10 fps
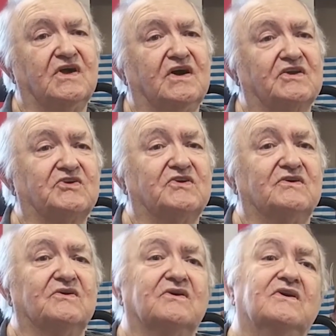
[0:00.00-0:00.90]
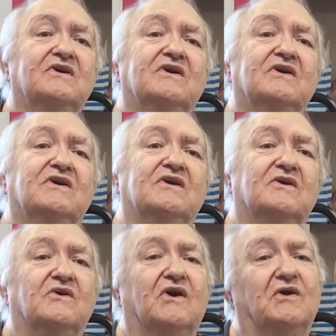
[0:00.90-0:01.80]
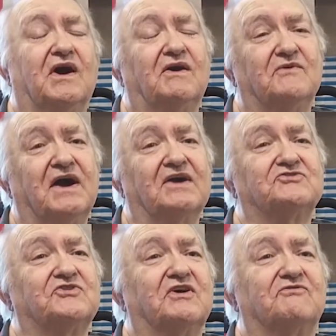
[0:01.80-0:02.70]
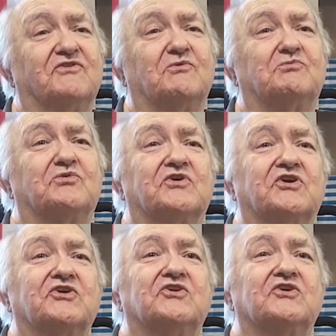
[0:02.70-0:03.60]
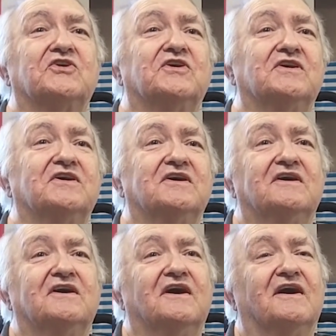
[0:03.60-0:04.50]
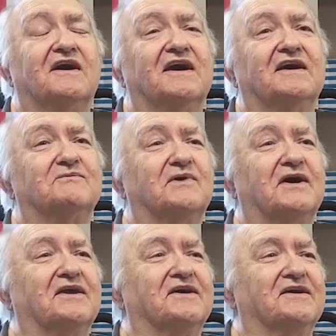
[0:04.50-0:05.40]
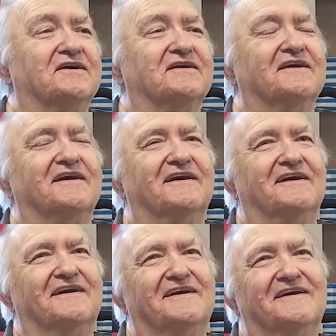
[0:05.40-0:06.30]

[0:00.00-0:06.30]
Not, well, actually, I felt pretty good. I had about a,